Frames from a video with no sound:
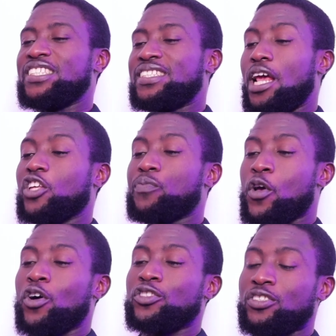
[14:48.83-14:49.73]
jealous
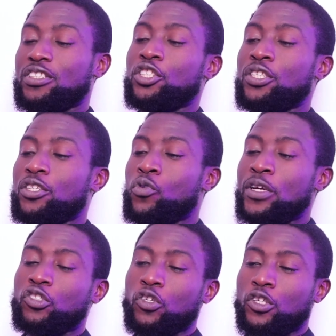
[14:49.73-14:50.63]
because you
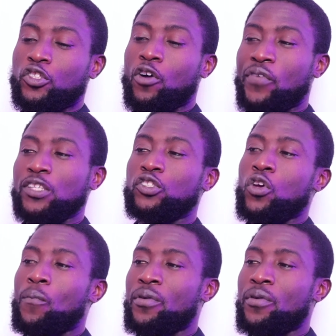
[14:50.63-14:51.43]
introduced your friend to your